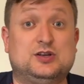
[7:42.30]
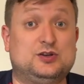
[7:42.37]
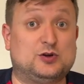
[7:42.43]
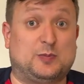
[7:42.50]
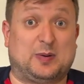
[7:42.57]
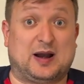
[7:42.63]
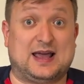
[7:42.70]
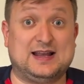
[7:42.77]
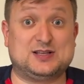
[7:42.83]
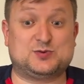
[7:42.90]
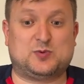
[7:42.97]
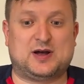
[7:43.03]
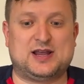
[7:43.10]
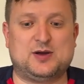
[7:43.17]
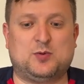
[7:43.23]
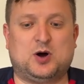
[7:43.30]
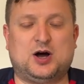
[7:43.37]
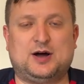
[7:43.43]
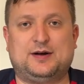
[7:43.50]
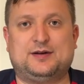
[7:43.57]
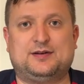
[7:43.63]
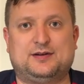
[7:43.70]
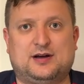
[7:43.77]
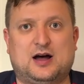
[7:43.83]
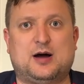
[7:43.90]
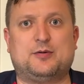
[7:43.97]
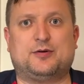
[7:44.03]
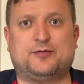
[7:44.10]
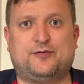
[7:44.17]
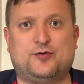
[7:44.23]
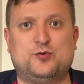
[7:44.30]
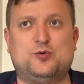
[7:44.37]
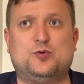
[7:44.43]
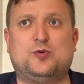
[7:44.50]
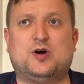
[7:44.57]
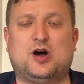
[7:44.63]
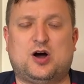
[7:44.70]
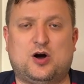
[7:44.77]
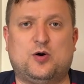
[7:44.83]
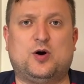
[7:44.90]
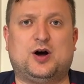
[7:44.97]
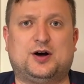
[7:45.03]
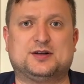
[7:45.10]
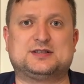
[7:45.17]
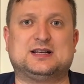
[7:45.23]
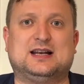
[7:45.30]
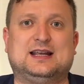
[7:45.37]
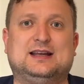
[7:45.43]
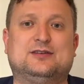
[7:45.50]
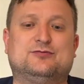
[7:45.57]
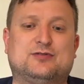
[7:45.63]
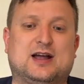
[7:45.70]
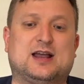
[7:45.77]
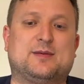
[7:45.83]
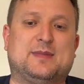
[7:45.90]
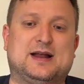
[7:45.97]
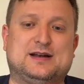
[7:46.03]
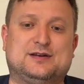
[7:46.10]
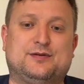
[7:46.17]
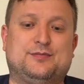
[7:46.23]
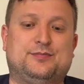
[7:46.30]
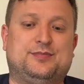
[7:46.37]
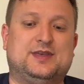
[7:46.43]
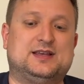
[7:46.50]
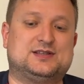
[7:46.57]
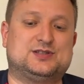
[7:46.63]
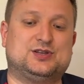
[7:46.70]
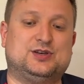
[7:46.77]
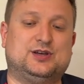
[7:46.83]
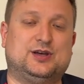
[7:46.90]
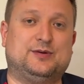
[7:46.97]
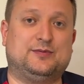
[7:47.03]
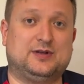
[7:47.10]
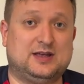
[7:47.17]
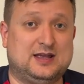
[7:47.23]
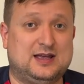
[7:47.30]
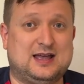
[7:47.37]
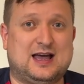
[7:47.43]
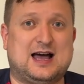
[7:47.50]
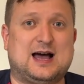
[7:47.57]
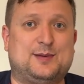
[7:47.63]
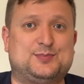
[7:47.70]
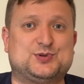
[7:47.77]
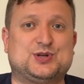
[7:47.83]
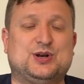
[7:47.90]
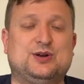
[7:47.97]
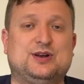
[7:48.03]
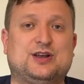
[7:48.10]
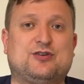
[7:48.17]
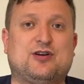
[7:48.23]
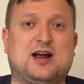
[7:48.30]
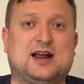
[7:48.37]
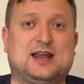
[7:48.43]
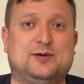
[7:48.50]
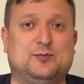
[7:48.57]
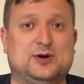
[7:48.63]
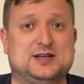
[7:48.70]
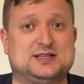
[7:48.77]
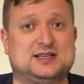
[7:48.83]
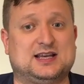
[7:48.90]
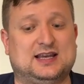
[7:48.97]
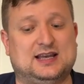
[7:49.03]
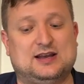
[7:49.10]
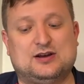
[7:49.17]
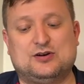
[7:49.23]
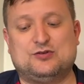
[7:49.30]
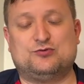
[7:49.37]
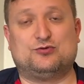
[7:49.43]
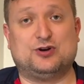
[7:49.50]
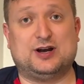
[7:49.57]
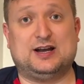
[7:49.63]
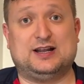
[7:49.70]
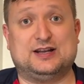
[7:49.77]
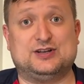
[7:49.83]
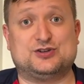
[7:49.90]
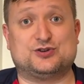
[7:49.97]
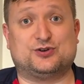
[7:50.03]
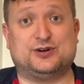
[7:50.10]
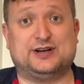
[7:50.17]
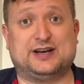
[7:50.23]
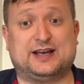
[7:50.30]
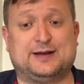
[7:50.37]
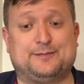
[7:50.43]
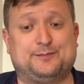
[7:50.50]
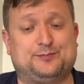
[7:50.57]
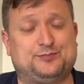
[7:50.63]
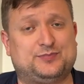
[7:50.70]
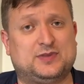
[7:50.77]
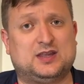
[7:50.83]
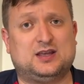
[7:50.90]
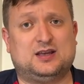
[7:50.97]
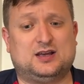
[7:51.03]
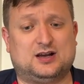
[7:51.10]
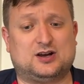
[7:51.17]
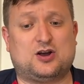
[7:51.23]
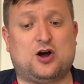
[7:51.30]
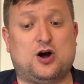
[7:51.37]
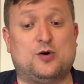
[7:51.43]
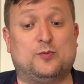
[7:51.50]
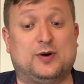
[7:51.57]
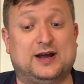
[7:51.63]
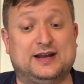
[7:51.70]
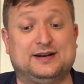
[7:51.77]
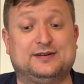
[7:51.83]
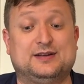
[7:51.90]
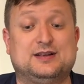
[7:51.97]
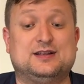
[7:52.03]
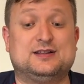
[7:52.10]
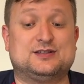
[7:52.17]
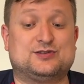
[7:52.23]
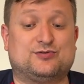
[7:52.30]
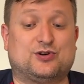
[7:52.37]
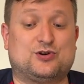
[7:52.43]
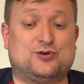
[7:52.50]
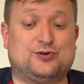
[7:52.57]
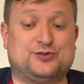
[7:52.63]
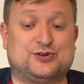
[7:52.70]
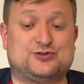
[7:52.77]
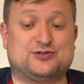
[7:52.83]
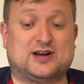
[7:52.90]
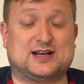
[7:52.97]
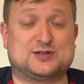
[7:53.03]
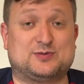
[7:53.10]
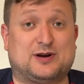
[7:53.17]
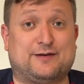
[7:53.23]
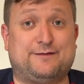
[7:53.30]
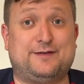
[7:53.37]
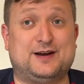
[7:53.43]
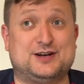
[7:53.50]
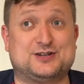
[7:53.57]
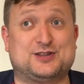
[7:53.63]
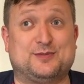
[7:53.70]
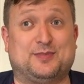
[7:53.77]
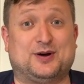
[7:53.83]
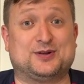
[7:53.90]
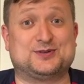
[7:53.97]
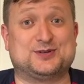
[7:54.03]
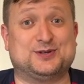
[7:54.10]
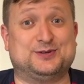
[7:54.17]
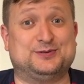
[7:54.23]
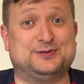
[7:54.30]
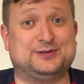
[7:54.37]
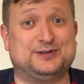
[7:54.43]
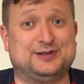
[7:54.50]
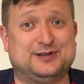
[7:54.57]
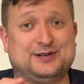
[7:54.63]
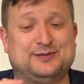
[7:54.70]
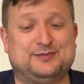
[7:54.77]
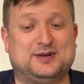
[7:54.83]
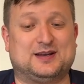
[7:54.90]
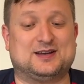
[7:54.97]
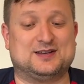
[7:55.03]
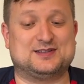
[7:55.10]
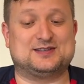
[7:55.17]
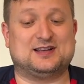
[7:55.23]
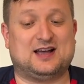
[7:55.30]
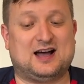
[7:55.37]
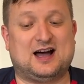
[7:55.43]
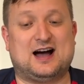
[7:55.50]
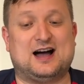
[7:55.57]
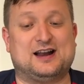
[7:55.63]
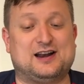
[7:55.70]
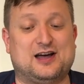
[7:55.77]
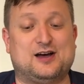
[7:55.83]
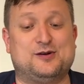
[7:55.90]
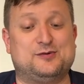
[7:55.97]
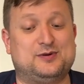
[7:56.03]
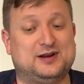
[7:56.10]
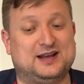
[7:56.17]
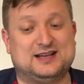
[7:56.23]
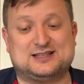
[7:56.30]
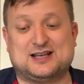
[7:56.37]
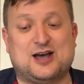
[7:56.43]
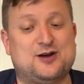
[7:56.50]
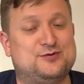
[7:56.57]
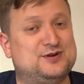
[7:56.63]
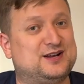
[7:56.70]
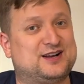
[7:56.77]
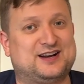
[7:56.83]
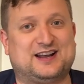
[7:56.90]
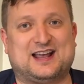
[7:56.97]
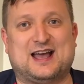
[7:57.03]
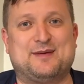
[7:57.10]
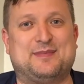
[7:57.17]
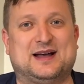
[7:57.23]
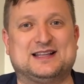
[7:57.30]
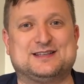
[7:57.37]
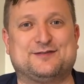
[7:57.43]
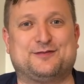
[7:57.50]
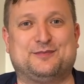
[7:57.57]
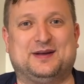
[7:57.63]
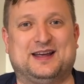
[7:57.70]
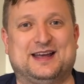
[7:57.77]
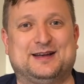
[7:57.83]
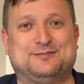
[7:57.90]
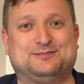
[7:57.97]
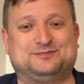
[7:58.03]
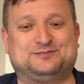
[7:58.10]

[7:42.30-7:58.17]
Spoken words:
your plates where you are, I would wholeheartedly recommend this to you. Absolutely cracking whiskey, really enjoyed it, and can't wait to record the dregs when I finish the bottle, because I know it's only going to get better from here.